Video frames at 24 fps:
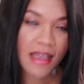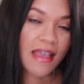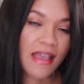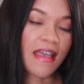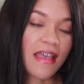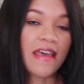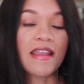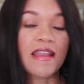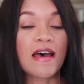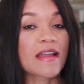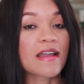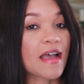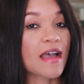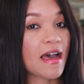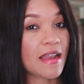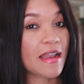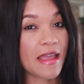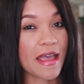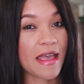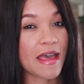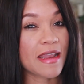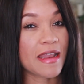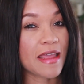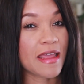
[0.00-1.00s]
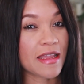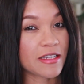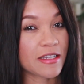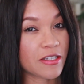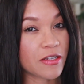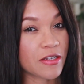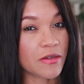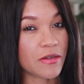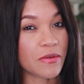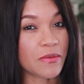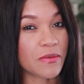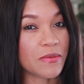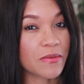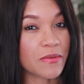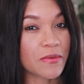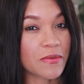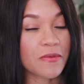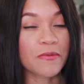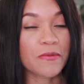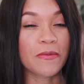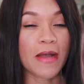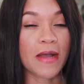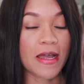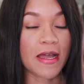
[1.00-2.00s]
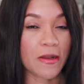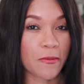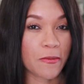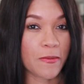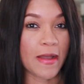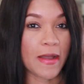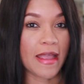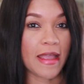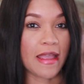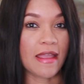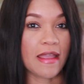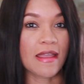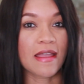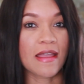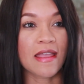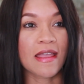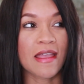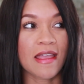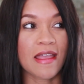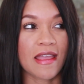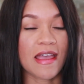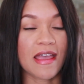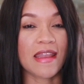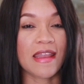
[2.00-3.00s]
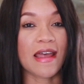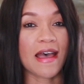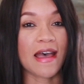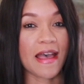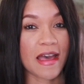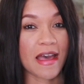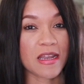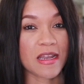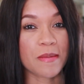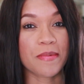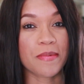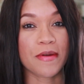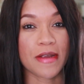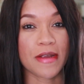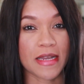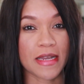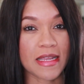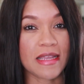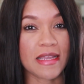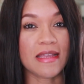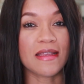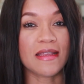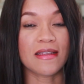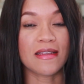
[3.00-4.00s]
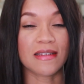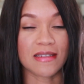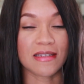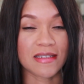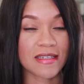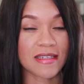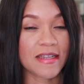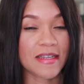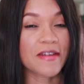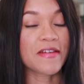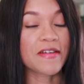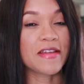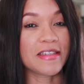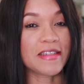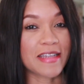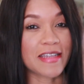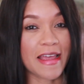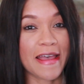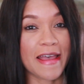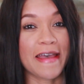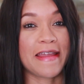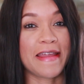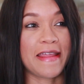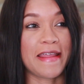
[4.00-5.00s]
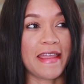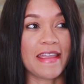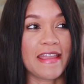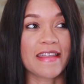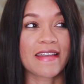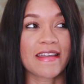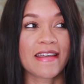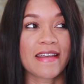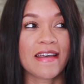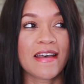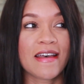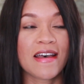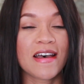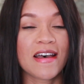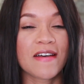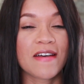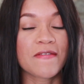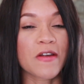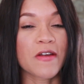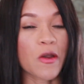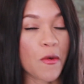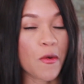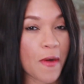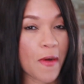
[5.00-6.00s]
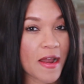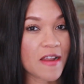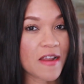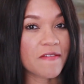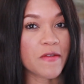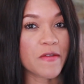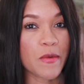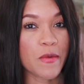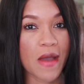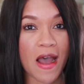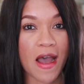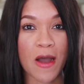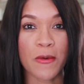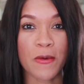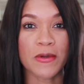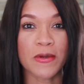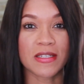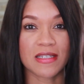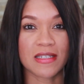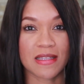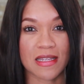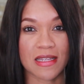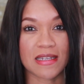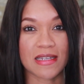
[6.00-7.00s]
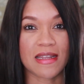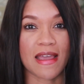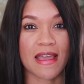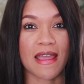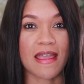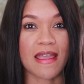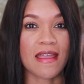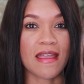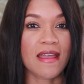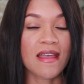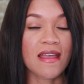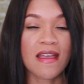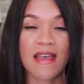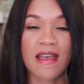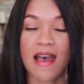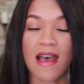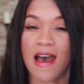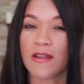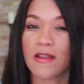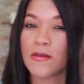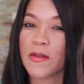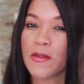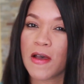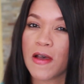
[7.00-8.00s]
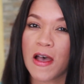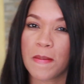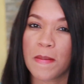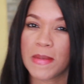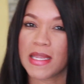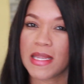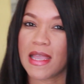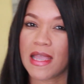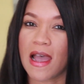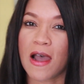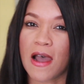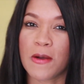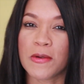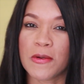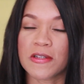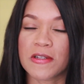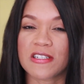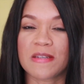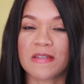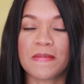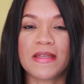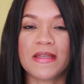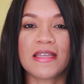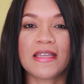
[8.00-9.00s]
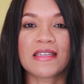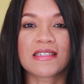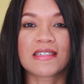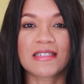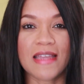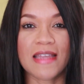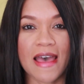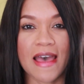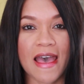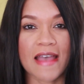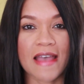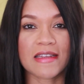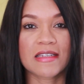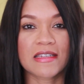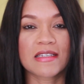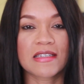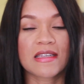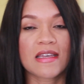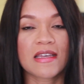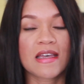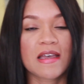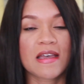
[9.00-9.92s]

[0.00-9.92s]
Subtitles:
And I got a headache too, right away. And I had a pretty serious headache for quite a few hours in the day. I don't know how many hours to be exact,